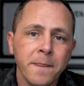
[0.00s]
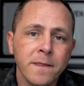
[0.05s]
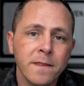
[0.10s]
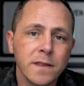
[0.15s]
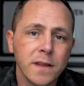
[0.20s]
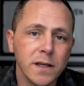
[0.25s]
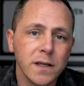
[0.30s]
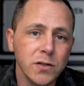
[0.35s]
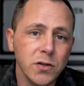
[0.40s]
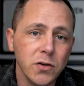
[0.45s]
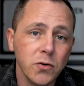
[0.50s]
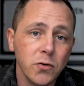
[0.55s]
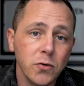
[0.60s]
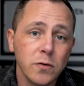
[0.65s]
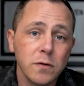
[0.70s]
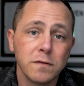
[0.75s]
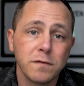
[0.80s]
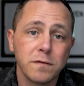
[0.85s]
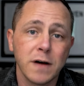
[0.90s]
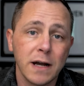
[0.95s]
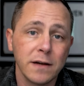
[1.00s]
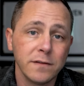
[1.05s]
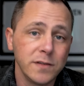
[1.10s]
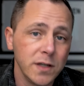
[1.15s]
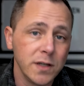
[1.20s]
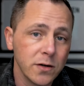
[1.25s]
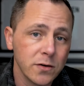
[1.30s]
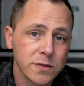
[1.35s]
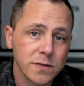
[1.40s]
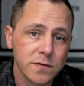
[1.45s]
the you five
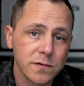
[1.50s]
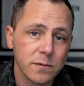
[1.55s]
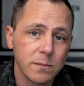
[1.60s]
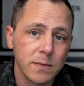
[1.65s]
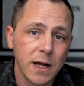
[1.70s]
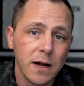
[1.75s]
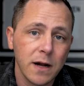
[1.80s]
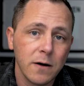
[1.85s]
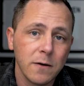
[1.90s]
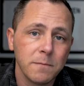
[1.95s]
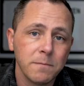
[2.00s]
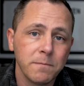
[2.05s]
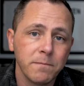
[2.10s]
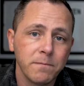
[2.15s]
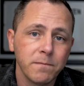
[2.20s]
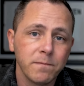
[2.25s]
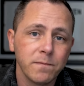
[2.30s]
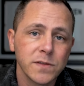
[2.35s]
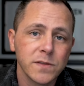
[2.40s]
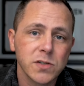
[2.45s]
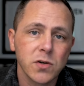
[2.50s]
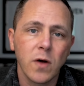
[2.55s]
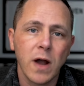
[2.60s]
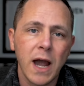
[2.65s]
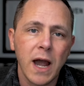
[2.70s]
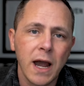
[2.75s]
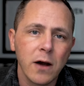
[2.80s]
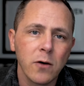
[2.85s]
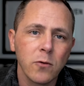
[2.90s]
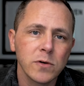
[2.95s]
years from now. So
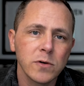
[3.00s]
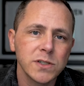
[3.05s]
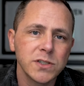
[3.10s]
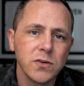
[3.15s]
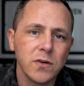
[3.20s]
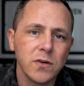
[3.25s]
how would you